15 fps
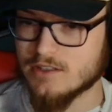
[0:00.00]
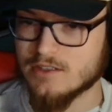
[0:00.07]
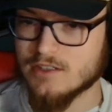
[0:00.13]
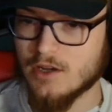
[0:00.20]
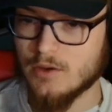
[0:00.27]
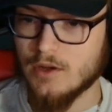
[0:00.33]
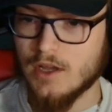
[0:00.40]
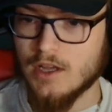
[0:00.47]

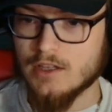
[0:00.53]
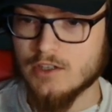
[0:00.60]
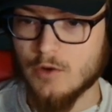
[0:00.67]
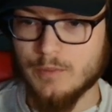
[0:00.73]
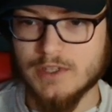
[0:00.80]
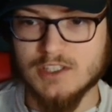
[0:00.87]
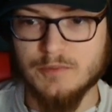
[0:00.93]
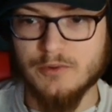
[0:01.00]
So don't
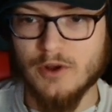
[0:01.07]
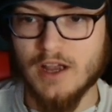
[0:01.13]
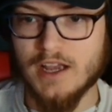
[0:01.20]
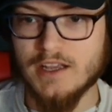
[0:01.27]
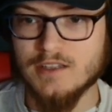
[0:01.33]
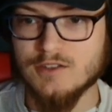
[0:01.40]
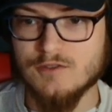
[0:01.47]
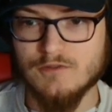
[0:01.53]
be
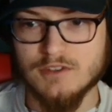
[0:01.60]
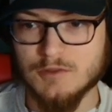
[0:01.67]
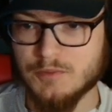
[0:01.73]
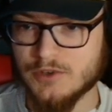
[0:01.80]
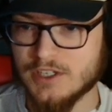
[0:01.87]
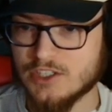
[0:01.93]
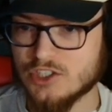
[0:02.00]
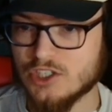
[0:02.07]
surprised if it's
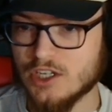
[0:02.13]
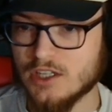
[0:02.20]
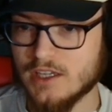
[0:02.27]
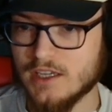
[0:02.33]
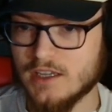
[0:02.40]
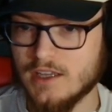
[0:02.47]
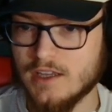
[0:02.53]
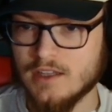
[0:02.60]
pretty
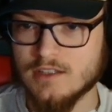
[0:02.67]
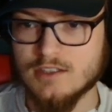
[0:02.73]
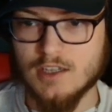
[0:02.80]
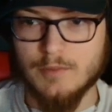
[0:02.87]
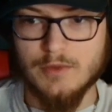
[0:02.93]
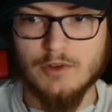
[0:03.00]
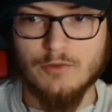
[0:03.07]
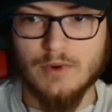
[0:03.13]
chilly. Some
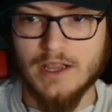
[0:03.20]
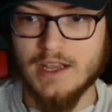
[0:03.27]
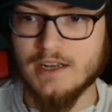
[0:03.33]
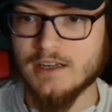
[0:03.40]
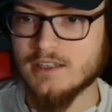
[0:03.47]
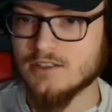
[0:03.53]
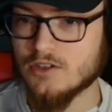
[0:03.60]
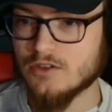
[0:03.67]
of the rain
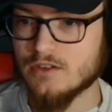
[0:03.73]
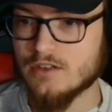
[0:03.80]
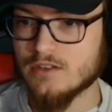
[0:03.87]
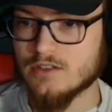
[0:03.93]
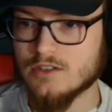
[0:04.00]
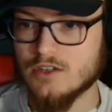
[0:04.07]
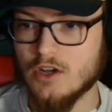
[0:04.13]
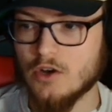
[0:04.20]
can turn into
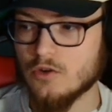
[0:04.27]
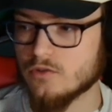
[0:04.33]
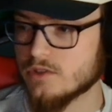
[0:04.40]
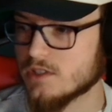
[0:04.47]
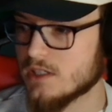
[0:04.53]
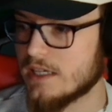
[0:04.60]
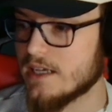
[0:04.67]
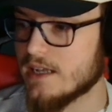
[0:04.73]
snow,
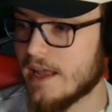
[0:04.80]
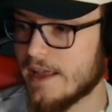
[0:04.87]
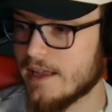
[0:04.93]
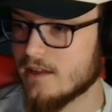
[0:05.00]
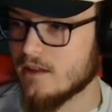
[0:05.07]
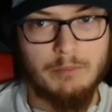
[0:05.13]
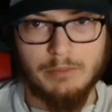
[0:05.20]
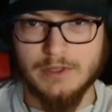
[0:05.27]
sleet,
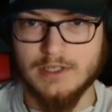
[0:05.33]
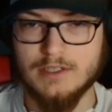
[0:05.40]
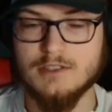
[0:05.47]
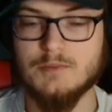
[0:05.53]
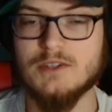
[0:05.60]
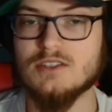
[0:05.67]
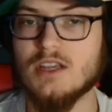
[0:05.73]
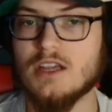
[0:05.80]
hail. Please
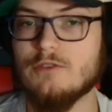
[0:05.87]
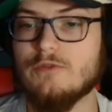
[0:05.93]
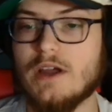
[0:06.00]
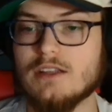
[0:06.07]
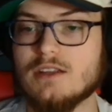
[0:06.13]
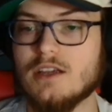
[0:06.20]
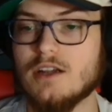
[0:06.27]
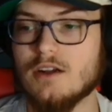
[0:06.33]
be safe
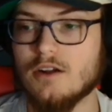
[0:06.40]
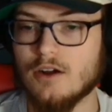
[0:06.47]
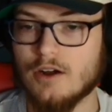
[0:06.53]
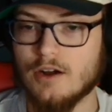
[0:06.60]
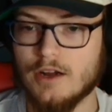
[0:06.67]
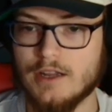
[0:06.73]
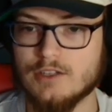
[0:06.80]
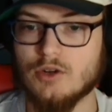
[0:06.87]
out there, all
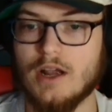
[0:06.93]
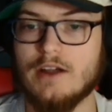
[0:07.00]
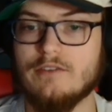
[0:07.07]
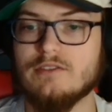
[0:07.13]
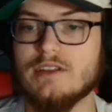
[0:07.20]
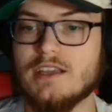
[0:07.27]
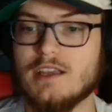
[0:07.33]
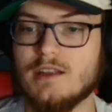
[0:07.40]
right?
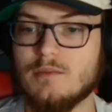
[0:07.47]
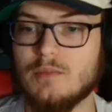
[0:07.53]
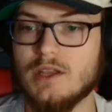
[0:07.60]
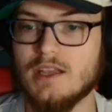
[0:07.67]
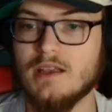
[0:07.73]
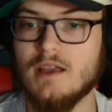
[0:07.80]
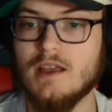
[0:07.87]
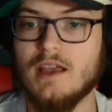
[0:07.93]
Traveling can
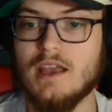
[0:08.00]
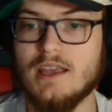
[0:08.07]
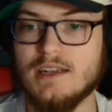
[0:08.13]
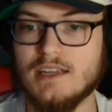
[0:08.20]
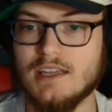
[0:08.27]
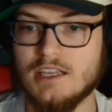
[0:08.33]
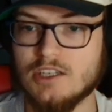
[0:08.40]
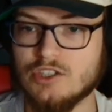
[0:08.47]
be
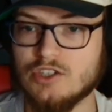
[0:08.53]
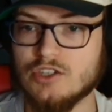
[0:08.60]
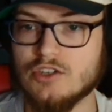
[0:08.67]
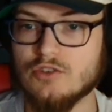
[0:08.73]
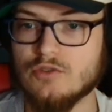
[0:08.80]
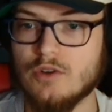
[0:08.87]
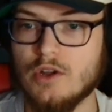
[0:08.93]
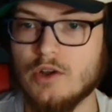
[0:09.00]
an
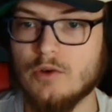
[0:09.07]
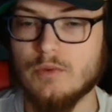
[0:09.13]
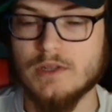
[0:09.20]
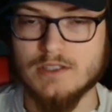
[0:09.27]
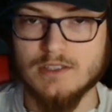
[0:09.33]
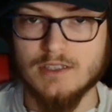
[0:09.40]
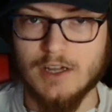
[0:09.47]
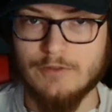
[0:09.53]
issue with
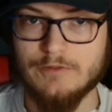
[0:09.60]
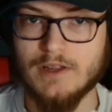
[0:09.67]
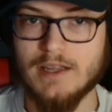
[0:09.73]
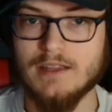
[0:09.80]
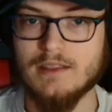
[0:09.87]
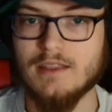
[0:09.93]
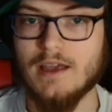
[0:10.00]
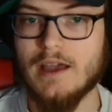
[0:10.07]
stuff
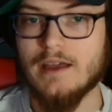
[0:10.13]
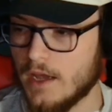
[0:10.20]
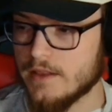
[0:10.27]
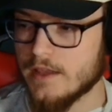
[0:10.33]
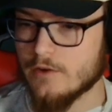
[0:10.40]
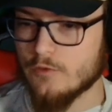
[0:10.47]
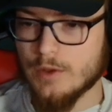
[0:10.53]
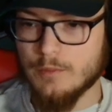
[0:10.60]
like that. And
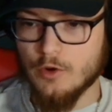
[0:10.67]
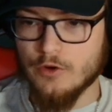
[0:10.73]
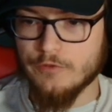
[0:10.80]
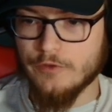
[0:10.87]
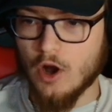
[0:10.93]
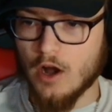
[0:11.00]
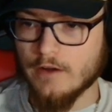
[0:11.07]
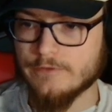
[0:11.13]
then we move
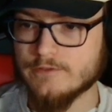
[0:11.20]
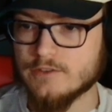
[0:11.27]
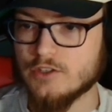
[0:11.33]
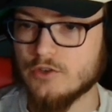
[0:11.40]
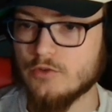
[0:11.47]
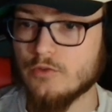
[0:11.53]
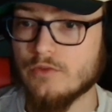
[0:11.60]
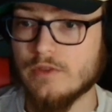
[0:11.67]
off
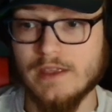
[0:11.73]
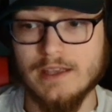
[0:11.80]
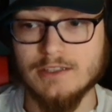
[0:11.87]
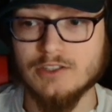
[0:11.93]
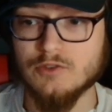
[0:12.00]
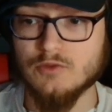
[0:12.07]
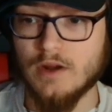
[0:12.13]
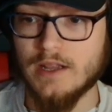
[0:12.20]
to
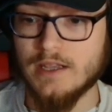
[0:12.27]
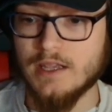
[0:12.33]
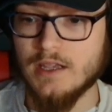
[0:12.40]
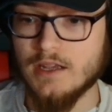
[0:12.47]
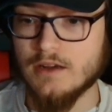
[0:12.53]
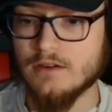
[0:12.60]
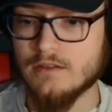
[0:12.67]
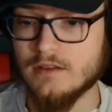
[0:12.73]
this right
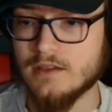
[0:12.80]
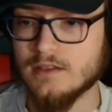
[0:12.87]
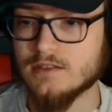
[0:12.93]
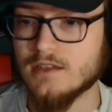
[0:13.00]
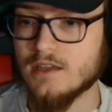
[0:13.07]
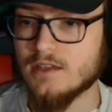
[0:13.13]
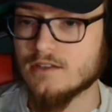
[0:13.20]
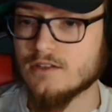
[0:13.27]
here. This
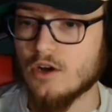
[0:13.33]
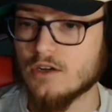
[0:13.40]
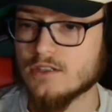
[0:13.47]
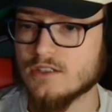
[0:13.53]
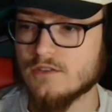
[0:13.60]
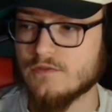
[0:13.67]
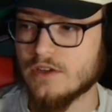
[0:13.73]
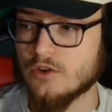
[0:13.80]
is our
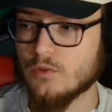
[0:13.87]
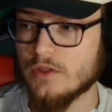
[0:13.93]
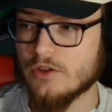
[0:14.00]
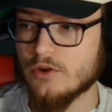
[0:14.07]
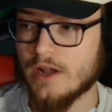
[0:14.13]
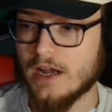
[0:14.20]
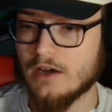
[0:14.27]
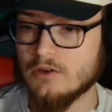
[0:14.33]
severe
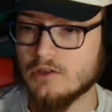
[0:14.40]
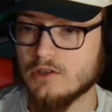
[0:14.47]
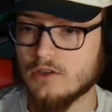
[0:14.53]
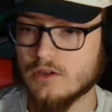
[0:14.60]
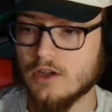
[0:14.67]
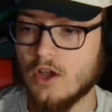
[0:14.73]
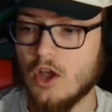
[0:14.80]
weather outlook